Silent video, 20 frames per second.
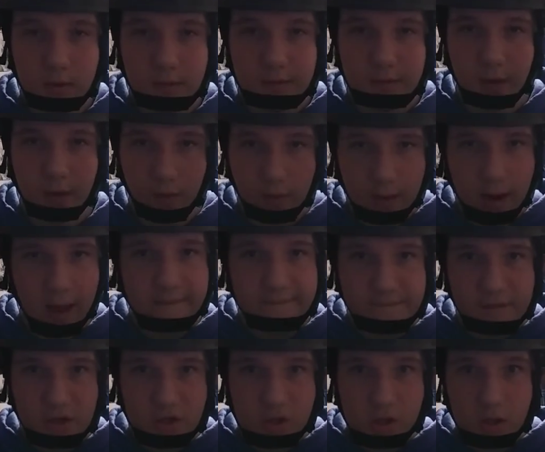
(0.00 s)
that are night
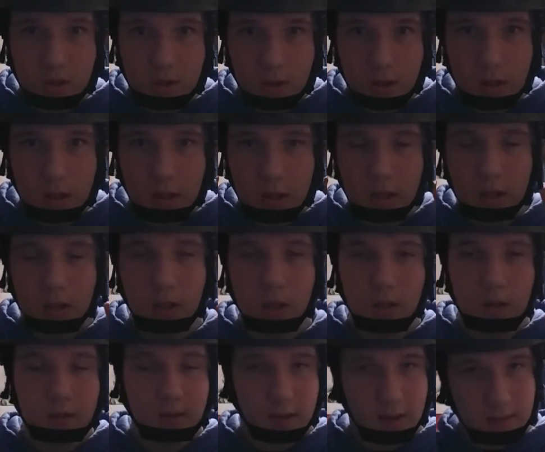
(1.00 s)
visioned,
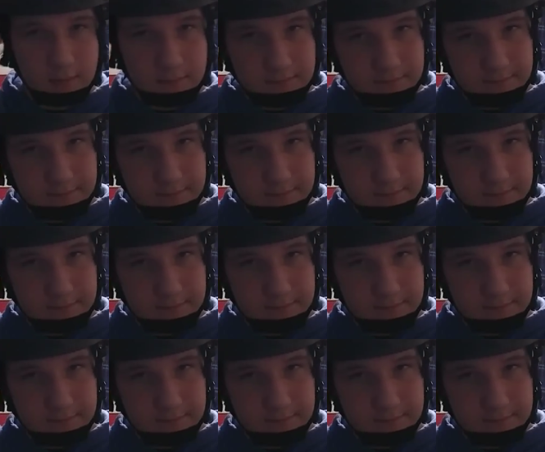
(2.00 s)
like,